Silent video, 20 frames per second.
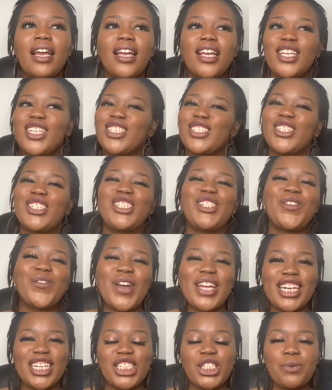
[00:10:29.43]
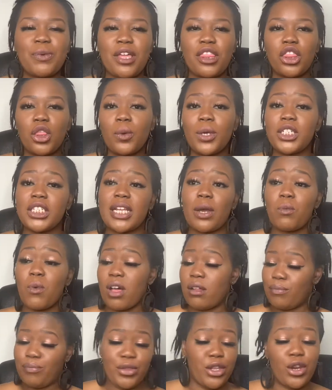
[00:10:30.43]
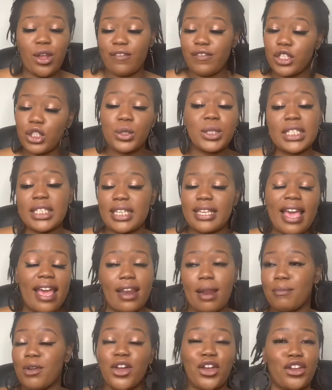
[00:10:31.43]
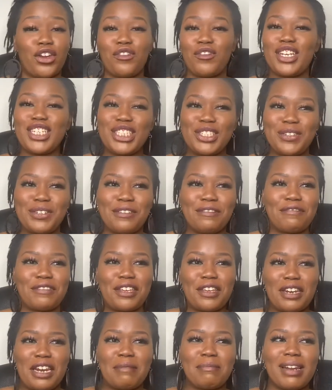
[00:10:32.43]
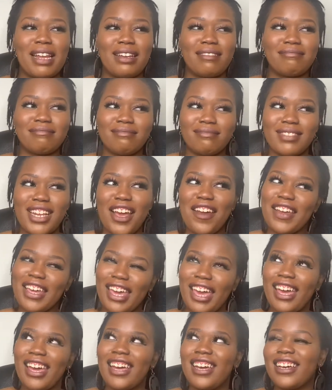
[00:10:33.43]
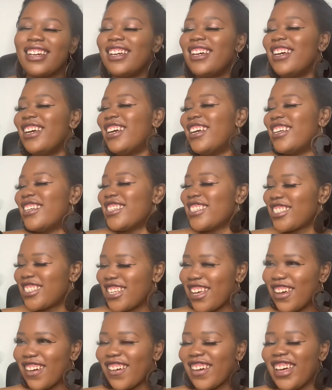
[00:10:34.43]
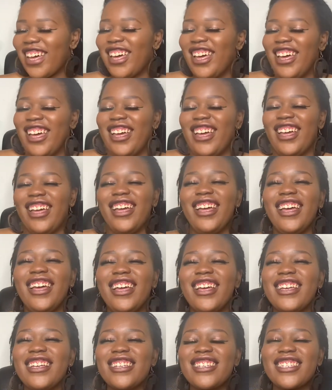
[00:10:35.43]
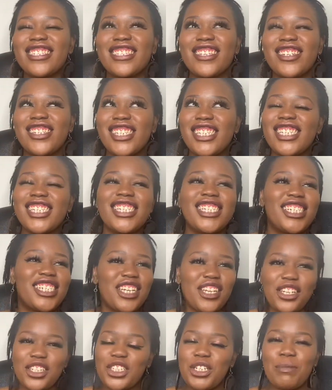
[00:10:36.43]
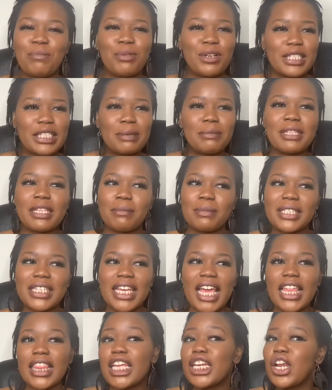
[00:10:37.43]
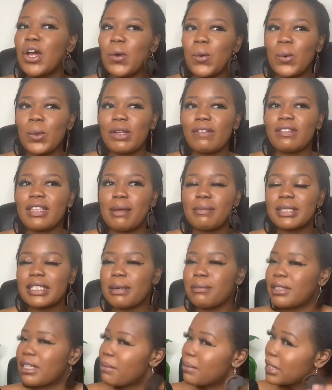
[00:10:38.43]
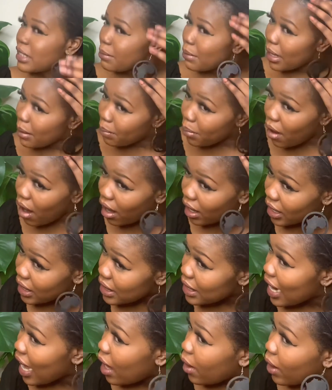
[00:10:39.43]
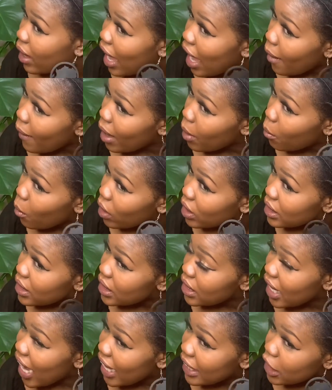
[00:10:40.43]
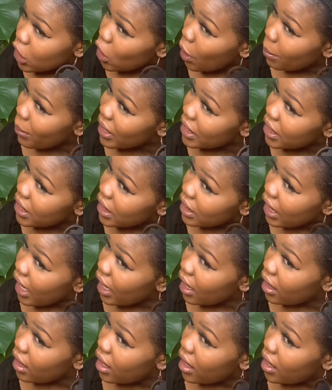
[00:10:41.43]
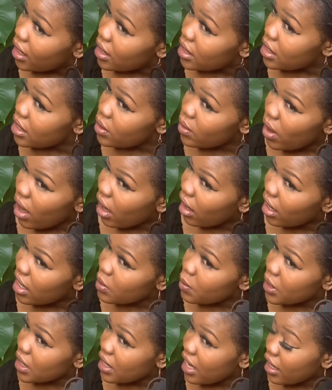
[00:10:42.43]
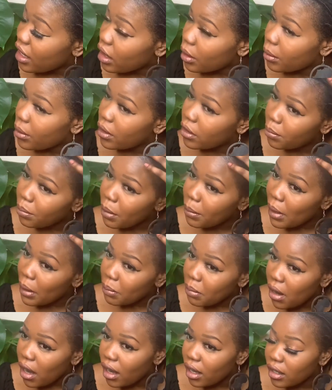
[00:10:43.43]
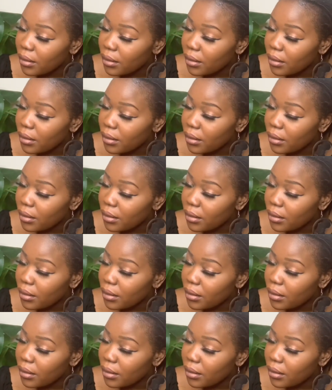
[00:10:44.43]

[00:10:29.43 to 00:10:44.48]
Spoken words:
So she went through and she's like, well, you know, if you do this again, I'm not going to redo it for you. And I'm like, okay. So so she put some of them together, not all of them, some of them. So my part is now how I want it. I did not mention that to her because it wasn't the end of the world, but my part